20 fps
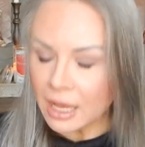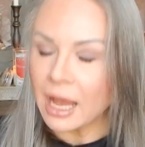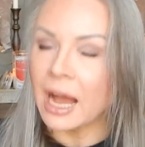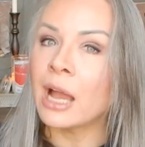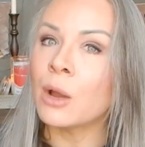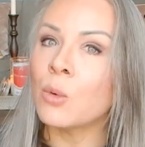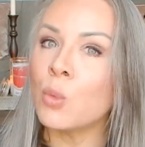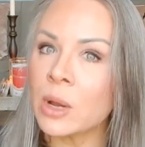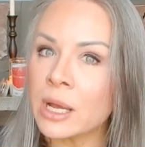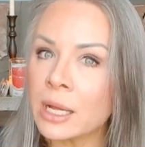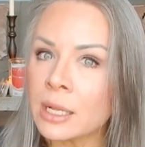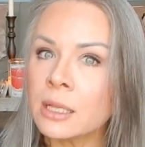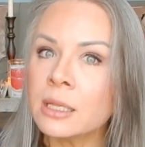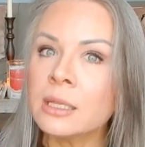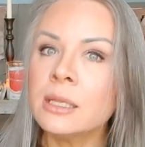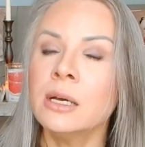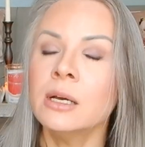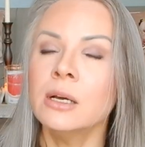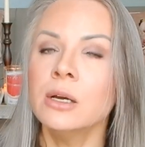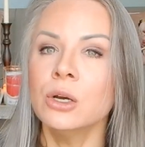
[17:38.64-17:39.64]
I
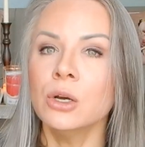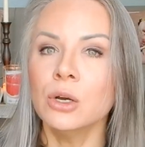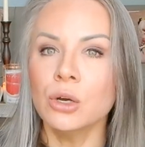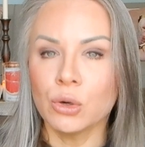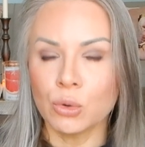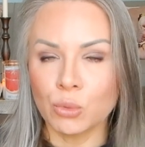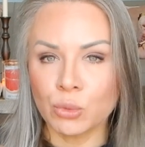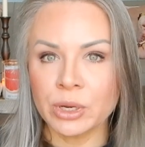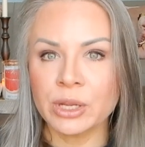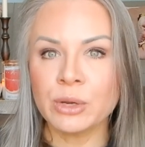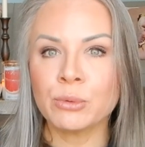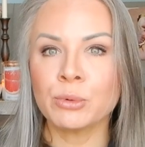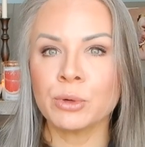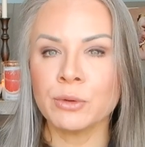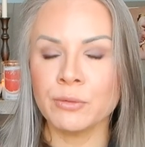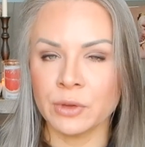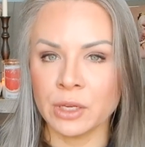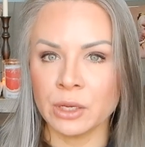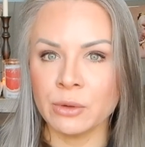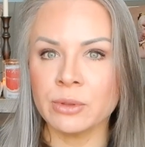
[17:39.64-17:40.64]
will
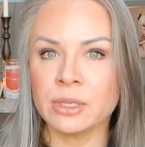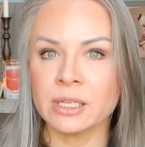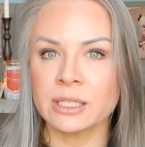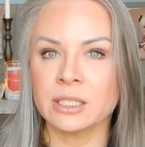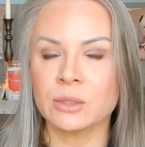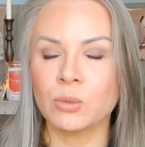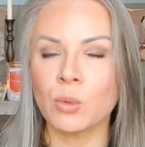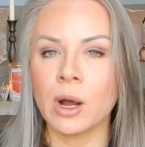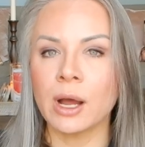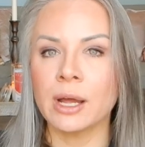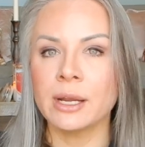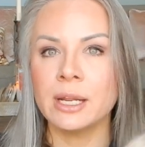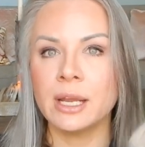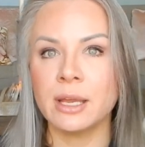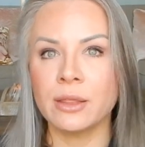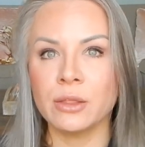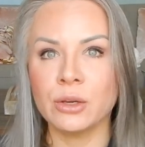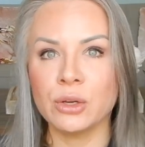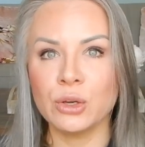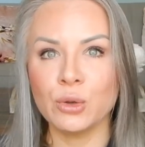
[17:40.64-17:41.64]
re-review this one
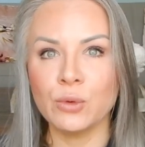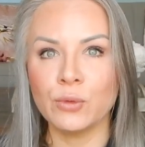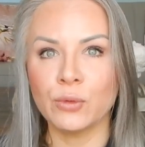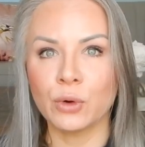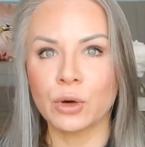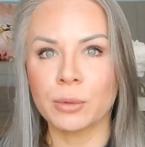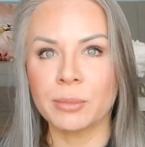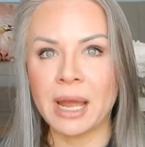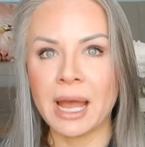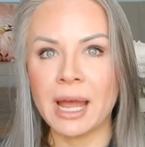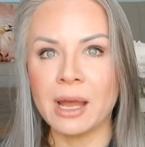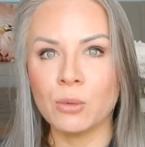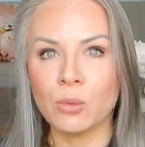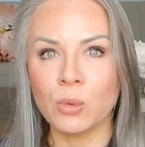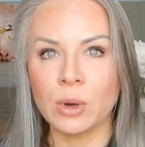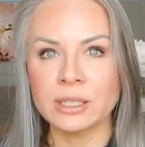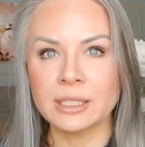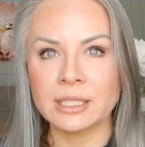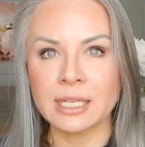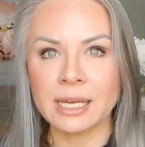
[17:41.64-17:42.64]
in the new
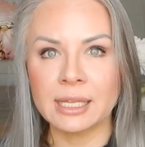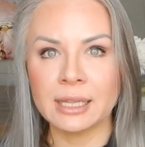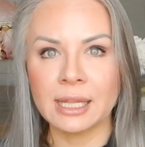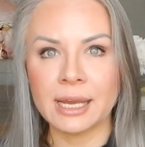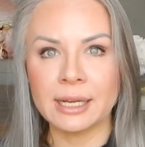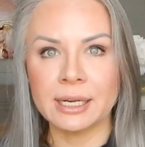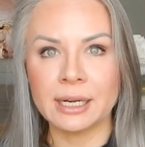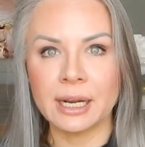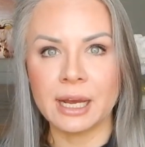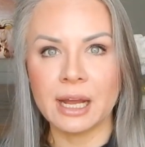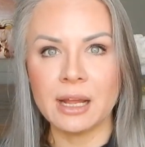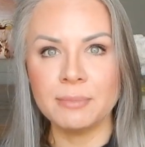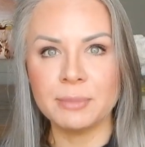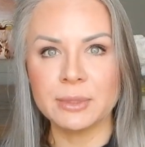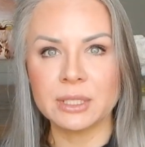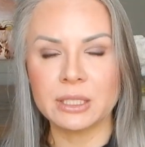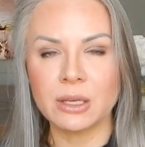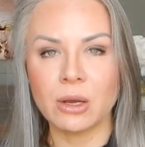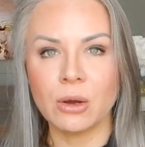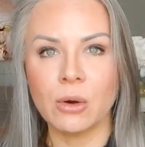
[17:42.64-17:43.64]
format once I light it up,
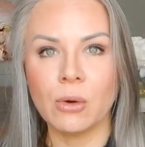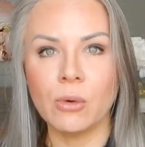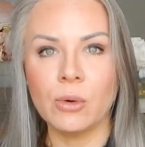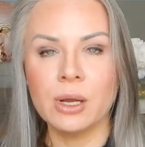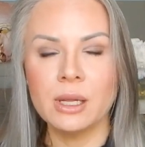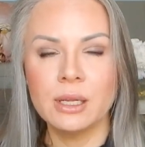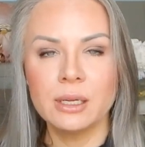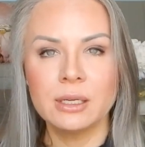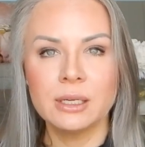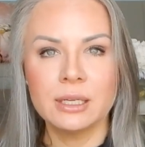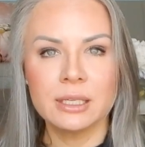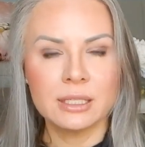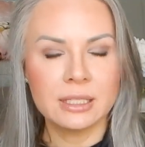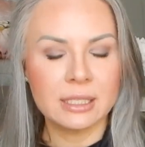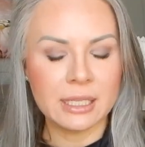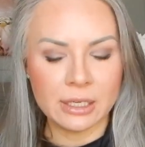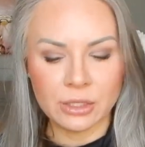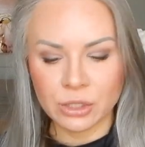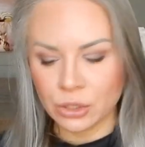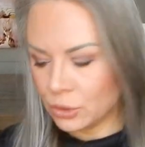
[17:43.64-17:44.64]
so
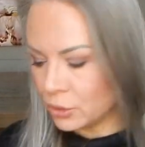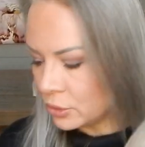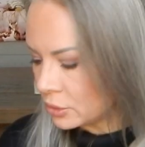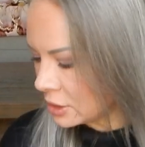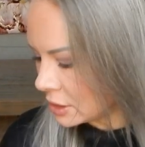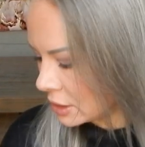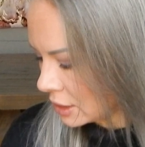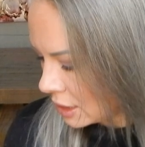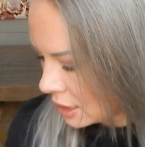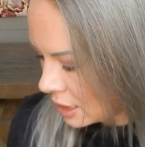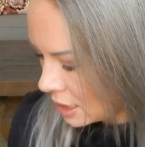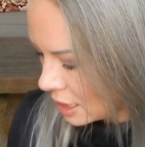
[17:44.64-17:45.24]
stay tuned.